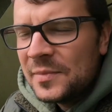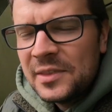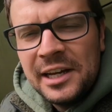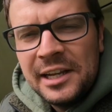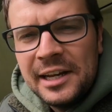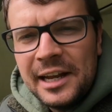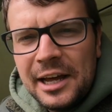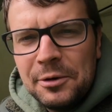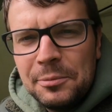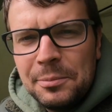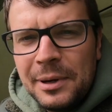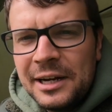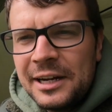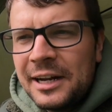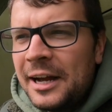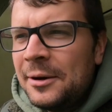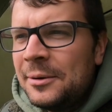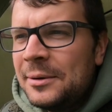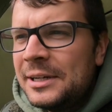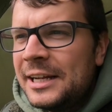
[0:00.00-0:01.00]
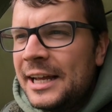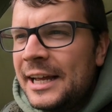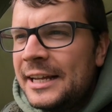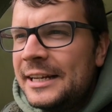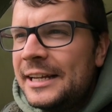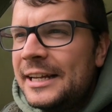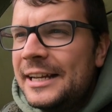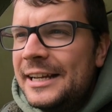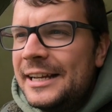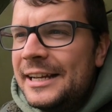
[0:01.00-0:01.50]
allowed back out
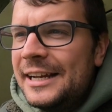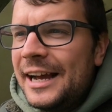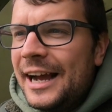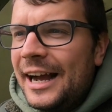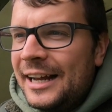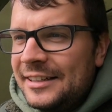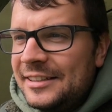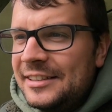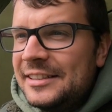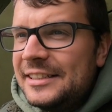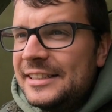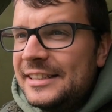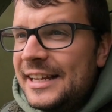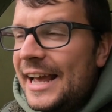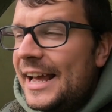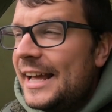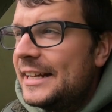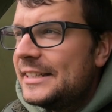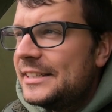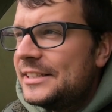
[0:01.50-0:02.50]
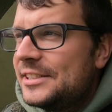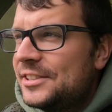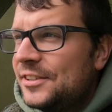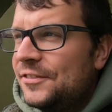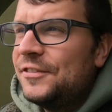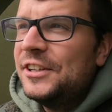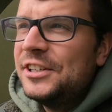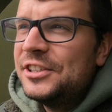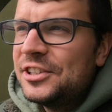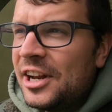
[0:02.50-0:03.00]
again, I didn't get to
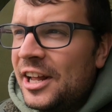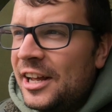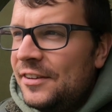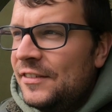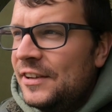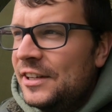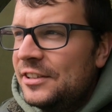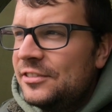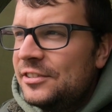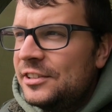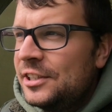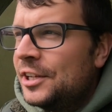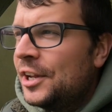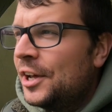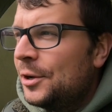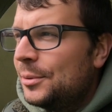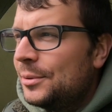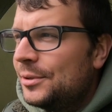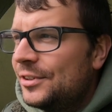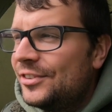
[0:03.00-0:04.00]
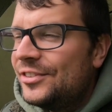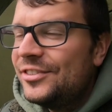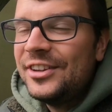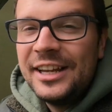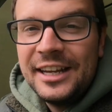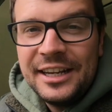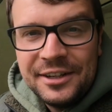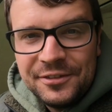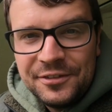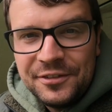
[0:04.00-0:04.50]
fish like this, you know,
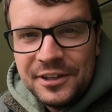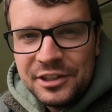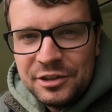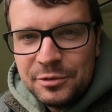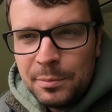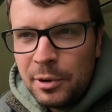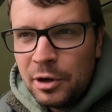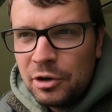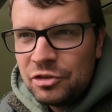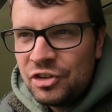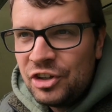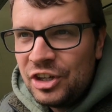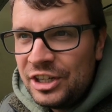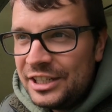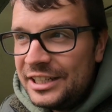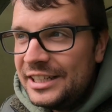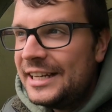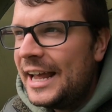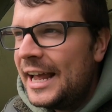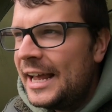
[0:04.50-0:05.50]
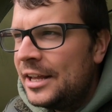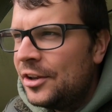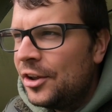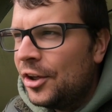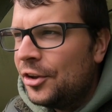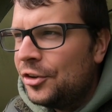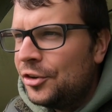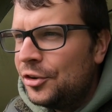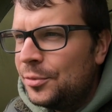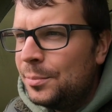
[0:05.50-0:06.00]
seeing fish boshing, getting
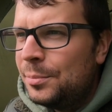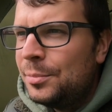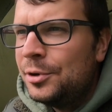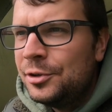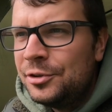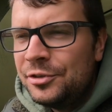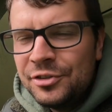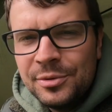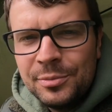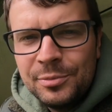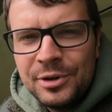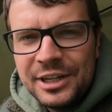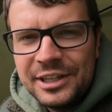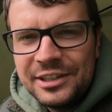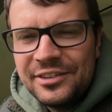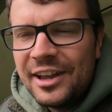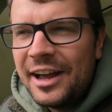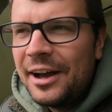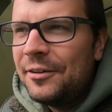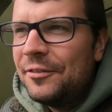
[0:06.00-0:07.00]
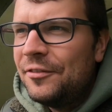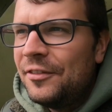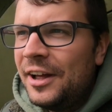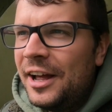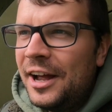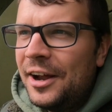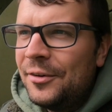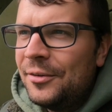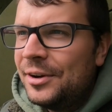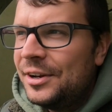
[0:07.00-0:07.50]
on them, putting some rigs out
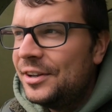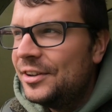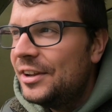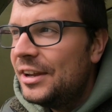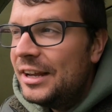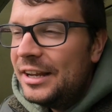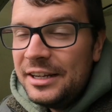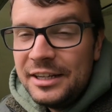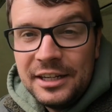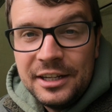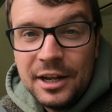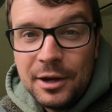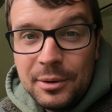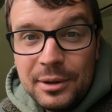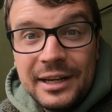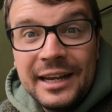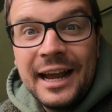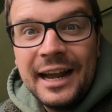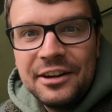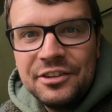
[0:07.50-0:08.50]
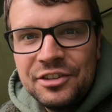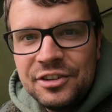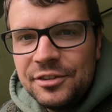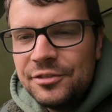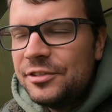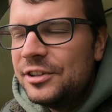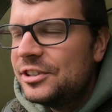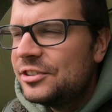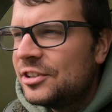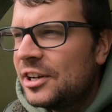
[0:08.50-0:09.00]
there and, you know, catching a
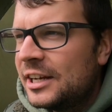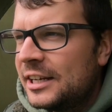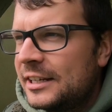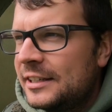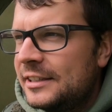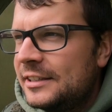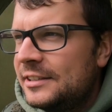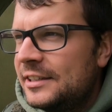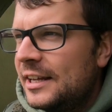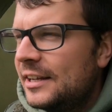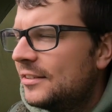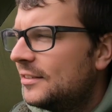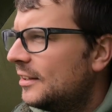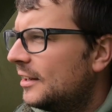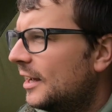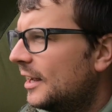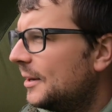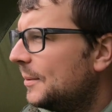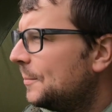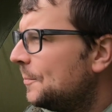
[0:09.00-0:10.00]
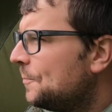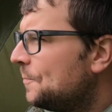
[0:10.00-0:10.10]
fish like I did yesterday.